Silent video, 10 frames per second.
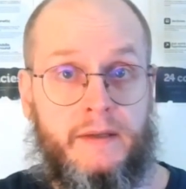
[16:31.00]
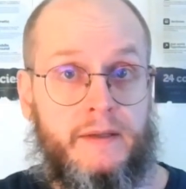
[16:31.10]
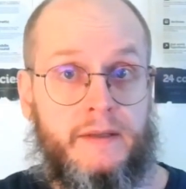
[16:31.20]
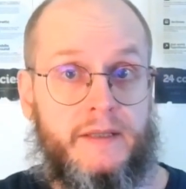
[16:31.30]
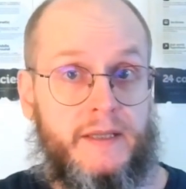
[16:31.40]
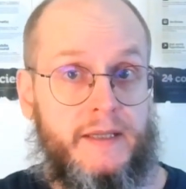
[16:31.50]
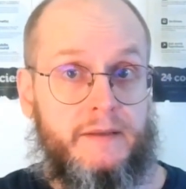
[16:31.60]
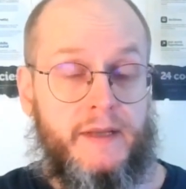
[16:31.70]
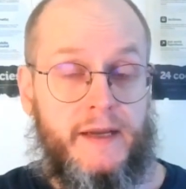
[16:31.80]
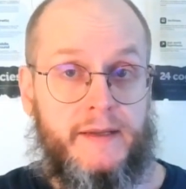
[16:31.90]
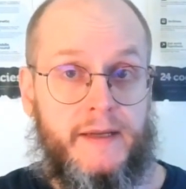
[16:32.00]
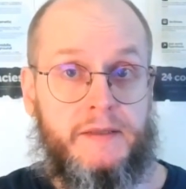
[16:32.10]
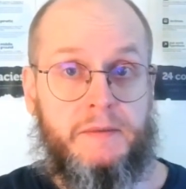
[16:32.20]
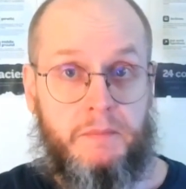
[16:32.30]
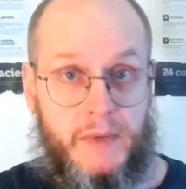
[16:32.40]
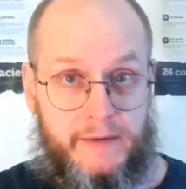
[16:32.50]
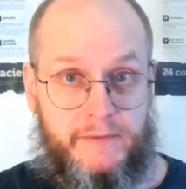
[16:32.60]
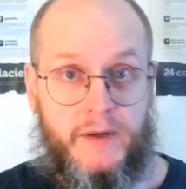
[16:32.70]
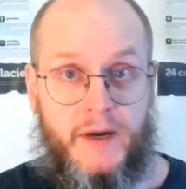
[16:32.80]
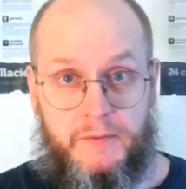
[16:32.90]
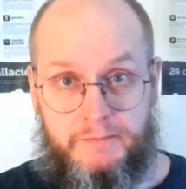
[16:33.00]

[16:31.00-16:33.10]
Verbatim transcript: See you then and bye for now.